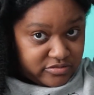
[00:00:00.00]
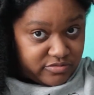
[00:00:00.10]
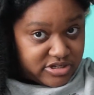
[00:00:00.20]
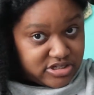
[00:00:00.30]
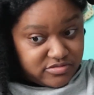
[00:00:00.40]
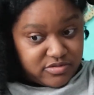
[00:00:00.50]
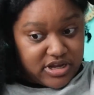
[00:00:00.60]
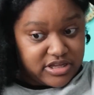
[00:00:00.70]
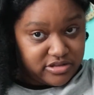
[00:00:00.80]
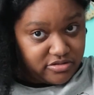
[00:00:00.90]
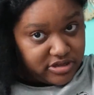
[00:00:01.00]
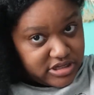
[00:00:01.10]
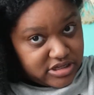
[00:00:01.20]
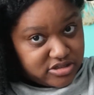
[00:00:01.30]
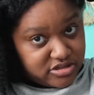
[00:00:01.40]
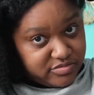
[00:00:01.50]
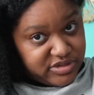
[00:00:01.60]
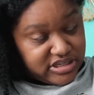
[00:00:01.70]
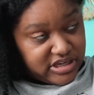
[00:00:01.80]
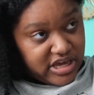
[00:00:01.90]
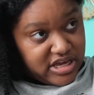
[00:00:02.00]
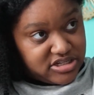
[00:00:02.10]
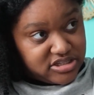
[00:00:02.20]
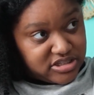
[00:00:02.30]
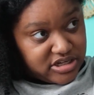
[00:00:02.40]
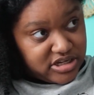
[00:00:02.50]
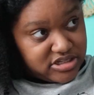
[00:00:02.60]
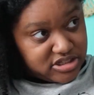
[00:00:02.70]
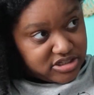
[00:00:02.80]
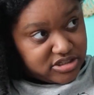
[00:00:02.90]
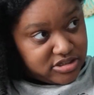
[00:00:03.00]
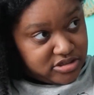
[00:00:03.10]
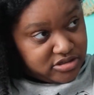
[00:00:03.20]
Which is why, low-key, it took me ages and ages